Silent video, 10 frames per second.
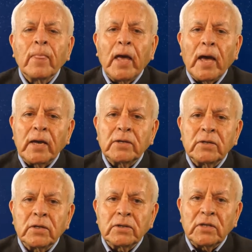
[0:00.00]

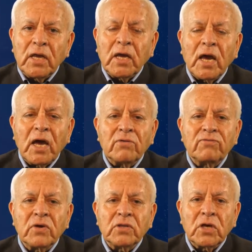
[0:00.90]
and they
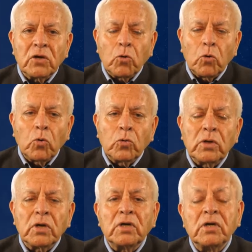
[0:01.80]
have their
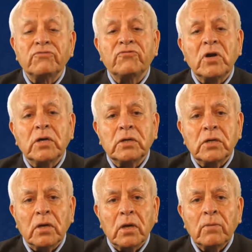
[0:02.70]
own
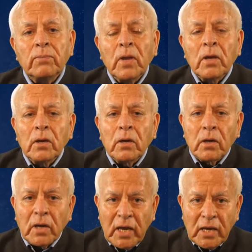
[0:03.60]
different
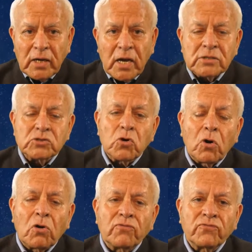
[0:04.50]
areas
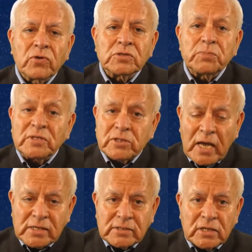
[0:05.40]
of
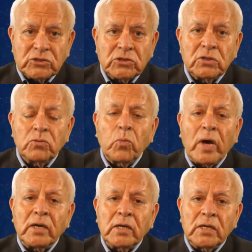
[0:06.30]
specialization.
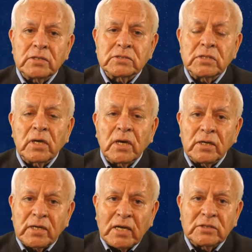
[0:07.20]
One is
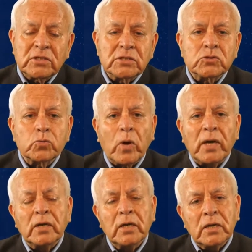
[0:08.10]
intelligence,
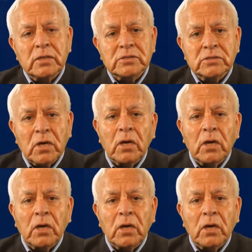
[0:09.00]
one is